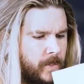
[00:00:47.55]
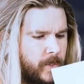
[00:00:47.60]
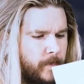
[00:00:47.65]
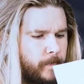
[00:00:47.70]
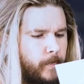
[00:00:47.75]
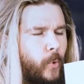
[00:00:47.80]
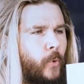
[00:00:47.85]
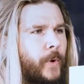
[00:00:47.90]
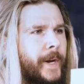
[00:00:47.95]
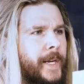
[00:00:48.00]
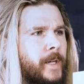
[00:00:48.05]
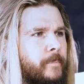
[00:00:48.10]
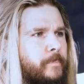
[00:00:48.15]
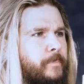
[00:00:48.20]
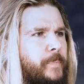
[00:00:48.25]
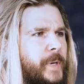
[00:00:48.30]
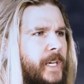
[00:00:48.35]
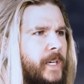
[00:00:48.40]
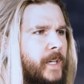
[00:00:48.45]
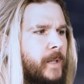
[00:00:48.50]
to
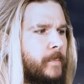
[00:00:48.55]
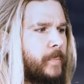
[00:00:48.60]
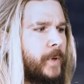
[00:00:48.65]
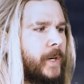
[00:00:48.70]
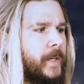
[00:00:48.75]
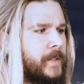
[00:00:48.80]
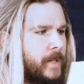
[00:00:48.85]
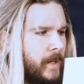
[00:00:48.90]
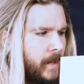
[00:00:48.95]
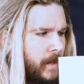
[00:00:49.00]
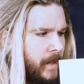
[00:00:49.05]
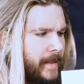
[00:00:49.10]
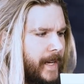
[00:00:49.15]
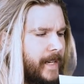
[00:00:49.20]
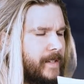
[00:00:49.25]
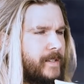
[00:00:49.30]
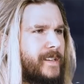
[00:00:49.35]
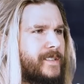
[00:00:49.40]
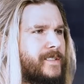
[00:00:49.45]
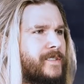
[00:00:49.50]
point B, but
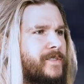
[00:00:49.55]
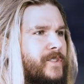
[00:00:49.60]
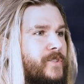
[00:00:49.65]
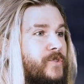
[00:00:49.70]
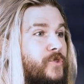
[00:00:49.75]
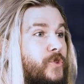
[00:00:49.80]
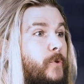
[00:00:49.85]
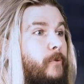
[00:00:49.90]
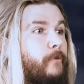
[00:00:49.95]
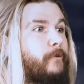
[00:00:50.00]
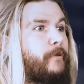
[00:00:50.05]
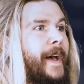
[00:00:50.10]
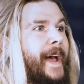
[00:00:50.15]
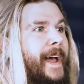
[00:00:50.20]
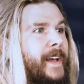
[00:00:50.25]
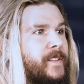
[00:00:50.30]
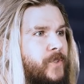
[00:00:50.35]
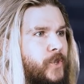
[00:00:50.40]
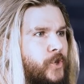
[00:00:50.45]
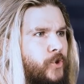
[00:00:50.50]
that distance is too
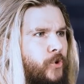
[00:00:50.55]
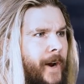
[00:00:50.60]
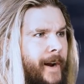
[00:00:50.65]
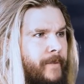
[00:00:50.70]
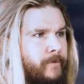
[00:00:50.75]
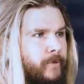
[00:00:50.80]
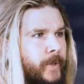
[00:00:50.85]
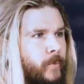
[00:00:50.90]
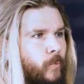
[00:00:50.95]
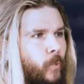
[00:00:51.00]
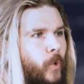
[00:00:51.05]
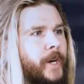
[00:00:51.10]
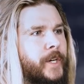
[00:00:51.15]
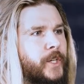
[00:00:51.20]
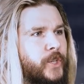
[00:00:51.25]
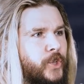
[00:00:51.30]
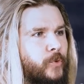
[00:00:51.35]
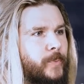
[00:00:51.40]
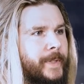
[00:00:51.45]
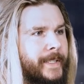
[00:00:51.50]
vast to travel in one
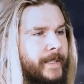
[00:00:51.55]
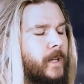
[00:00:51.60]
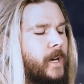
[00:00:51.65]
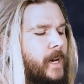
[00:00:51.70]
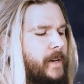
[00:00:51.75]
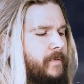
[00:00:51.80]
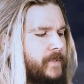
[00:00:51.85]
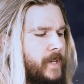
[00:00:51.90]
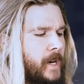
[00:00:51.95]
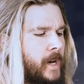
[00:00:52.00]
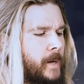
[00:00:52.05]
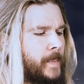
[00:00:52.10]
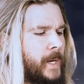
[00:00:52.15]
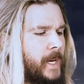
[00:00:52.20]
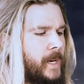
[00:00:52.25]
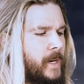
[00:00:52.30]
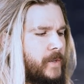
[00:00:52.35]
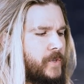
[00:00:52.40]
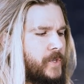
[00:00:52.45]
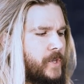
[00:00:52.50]
human lifetime.
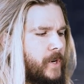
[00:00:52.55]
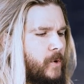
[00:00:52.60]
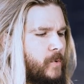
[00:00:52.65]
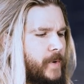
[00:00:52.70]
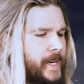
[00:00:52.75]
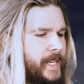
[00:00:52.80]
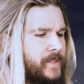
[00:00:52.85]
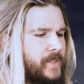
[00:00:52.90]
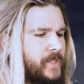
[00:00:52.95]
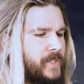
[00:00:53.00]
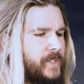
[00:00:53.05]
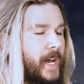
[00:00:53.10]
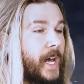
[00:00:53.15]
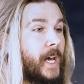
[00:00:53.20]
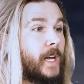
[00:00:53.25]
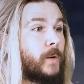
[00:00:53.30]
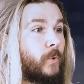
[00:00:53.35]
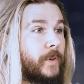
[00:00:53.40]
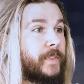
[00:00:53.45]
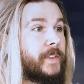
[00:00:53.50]
So
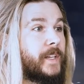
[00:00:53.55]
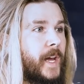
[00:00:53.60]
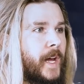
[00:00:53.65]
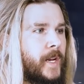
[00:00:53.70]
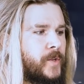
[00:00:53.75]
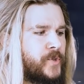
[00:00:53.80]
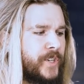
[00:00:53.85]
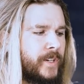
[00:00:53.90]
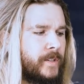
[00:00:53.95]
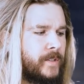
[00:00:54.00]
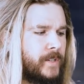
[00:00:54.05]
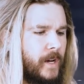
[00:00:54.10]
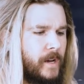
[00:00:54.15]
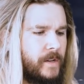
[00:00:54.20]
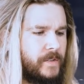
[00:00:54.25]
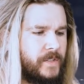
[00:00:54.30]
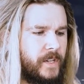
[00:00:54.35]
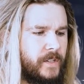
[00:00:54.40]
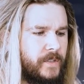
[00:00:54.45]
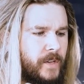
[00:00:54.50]
instead, what the engine
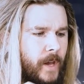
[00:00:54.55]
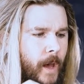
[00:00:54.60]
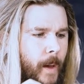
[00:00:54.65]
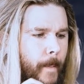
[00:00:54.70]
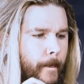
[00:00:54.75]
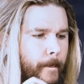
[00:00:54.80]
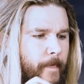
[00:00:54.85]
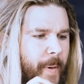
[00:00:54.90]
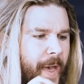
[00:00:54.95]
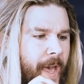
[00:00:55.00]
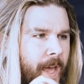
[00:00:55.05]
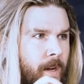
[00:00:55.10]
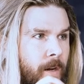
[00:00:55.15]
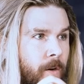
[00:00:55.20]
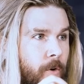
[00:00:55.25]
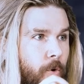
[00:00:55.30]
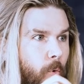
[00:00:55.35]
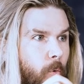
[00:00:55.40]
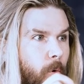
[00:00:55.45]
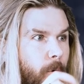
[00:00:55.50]
does is
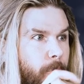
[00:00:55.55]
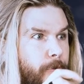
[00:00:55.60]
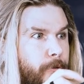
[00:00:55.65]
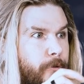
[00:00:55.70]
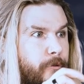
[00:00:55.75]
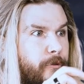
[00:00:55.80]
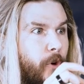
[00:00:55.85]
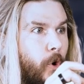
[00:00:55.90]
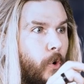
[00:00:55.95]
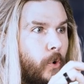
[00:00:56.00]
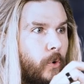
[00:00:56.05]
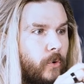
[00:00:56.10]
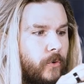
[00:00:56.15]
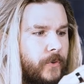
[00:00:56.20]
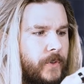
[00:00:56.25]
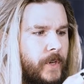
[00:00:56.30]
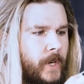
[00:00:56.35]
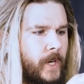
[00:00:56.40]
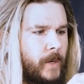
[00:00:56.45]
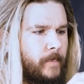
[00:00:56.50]
bend or
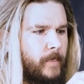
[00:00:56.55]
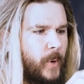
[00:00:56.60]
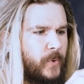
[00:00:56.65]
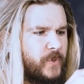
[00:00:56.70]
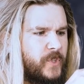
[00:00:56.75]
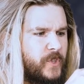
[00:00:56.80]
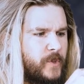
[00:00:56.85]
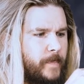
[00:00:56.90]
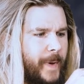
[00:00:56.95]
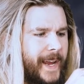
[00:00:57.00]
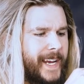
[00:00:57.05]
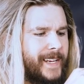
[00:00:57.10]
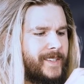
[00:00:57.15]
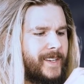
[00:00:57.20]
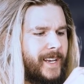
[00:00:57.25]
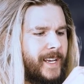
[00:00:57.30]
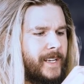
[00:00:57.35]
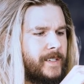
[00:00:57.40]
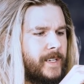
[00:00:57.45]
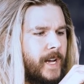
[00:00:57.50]
fold both
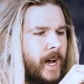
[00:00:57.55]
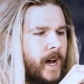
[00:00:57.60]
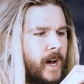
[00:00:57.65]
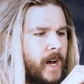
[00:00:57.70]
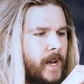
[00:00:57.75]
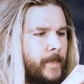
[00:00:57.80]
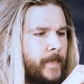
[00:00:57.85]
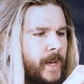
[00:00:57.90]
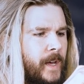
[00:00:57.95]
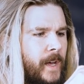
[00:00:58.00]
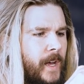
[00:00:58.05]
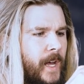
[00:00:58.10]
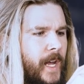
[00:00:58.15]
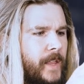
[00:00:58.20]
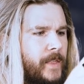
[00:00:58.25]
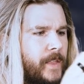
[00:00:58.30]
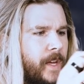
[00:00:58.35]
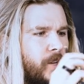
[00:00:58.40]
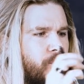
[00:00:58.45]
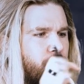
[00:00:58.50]
space and time
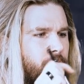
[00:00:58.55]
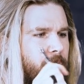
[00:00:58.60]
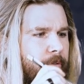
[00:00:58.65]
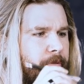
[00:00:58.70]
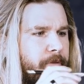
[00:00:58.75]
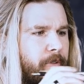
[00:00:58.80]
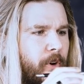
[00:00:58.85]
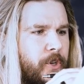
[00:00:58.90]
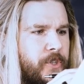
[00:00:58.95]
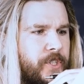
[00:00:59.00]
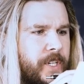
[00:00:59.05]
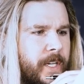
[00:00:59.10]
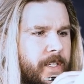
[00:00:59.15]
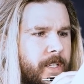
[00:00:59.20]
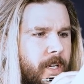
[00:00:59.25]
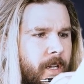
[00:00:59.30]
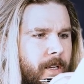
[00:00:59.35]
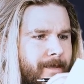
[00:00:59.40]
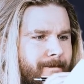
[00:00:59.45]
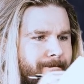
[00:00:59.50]
and then traverse
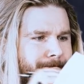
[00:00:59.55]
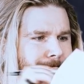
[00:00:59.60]
it